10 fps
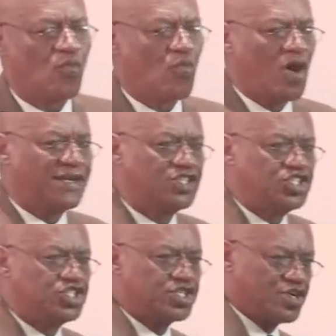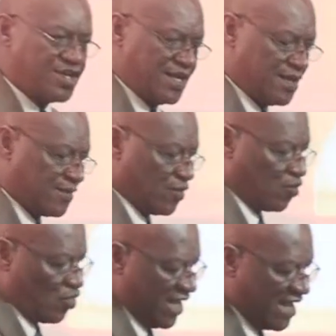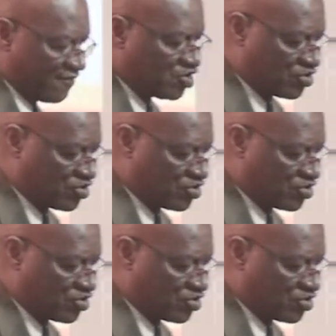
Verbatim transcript: what a journey we have